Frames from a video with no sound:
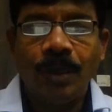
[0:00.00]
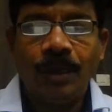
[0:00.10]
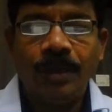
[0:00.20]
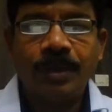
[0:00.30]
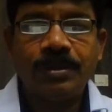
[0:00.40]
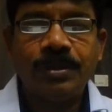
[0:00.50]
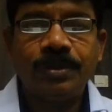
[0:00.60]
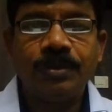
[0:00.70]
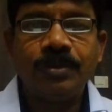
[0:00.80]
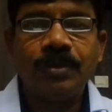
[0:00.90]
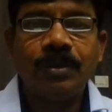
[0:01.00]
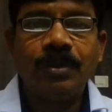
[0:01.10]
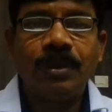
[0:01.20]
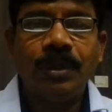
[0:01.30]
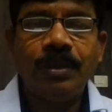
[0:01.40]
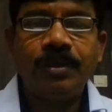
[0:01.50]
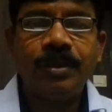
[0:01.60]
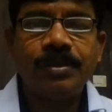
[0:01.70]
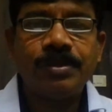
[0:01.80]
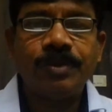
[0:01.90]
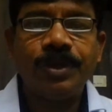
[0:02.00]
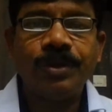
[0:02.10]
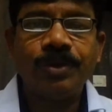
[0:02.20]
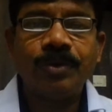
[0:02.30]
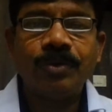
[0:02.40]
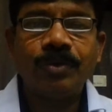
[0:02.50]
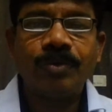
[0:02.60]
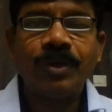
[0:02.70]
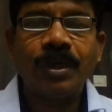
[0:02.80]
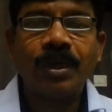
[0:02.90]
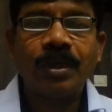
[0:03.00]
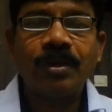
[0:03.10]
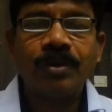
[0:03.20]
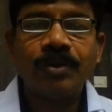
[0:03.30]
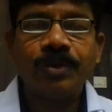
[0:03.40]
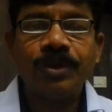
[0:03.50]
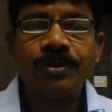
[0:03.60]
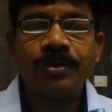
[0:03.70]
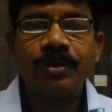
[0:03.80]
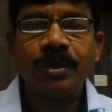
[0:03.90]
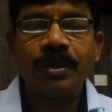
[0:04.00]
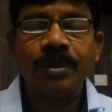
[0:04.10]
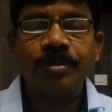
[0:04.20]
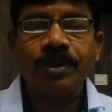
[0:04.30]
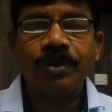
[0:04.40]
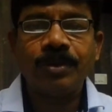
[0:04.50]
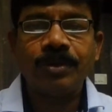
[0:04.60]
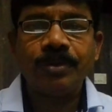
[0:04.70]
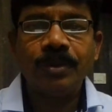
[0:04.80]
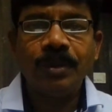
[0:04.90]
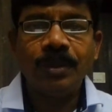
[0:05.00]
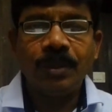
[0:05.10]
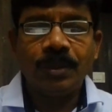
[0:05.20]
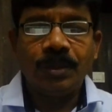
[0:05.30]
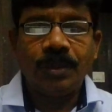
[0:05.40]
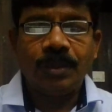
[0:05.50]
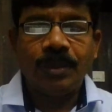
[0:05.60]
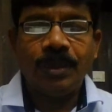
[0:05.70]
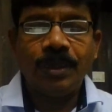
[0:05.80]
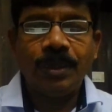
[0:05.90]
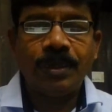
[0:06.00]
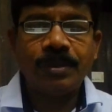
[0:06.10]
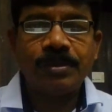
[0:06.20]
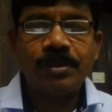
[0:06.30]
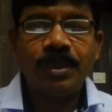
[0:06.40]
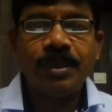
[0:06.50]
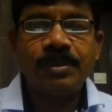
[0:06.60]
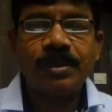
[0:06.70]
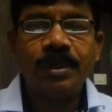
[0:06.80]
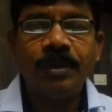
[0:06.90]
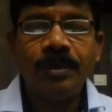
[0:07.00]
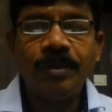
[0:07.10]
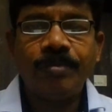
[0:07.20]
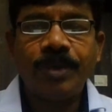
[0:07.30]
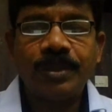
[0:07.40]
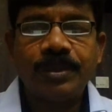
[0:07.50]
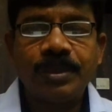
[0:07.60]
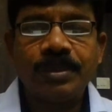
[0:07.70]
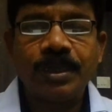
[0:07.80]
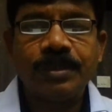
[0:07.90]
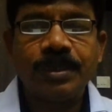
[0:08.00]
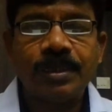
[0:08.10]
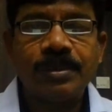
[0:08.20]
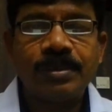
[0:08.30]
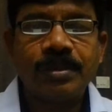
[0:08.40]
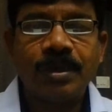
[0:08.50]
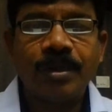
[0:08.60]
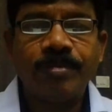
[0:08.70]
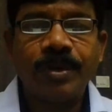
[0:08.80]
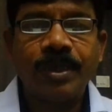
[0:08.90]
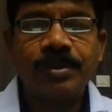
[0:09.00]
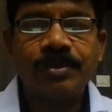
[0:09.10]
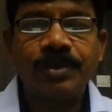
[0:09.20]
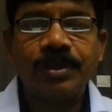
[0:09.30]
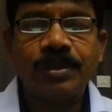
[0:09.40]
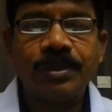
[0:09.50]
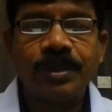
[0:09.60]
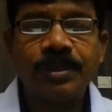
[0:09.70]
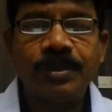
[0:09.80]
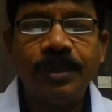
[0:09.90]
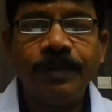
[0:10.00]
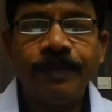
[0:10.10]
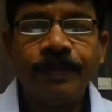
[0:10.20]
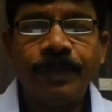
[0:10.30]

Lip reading: Next, in this video, we are going to learn about creating sales and purchase ledgers compliance with GST,